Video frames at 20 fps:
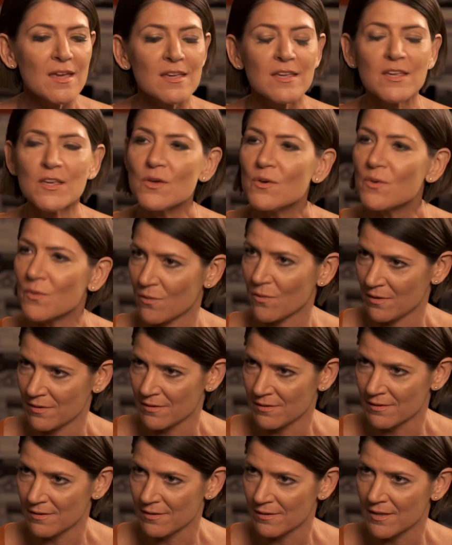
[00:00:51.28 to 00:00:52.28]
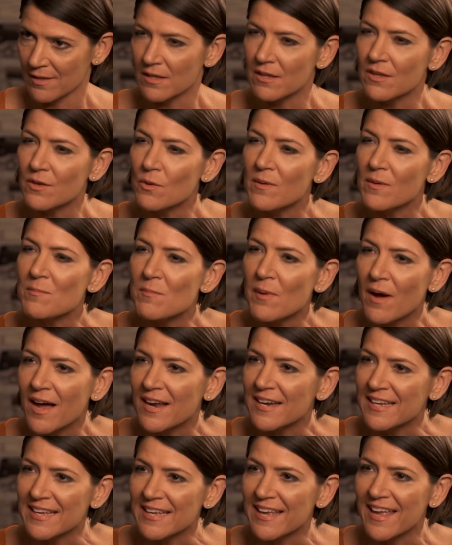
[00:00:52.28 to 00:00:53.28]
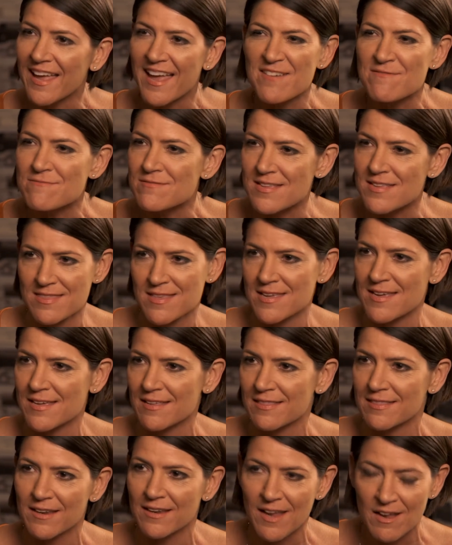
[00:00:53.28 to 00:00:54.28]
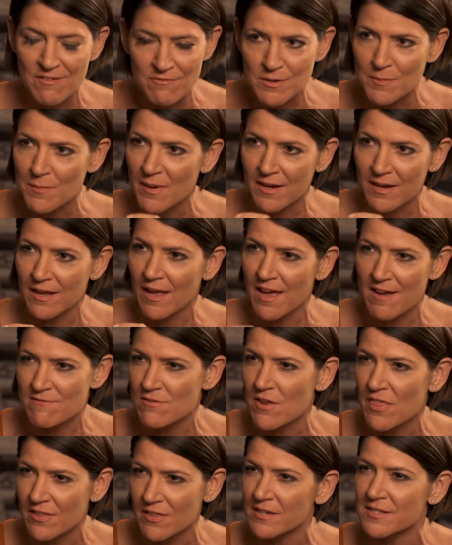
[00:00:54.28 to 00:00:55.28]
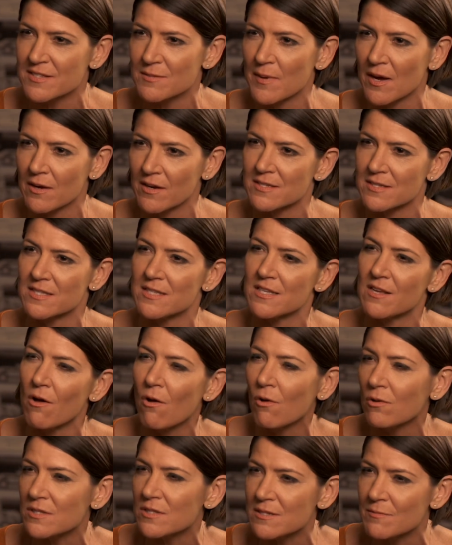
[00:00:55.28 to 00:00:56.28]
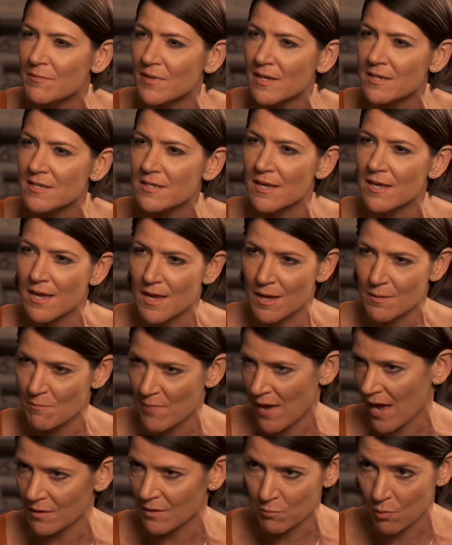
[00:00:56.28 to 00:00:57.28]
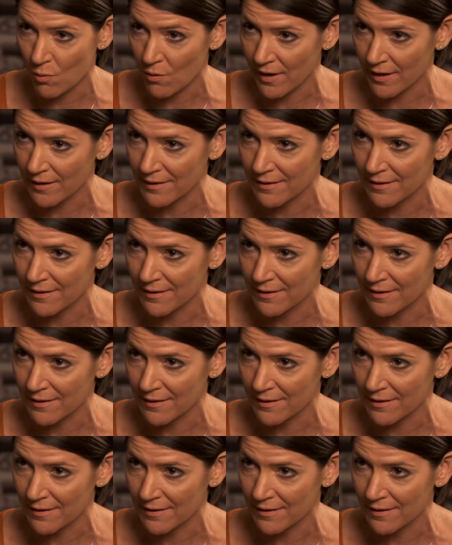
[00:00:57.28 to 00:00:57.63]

You embody everything that everybody ever thinks about as the ultimate bad boy.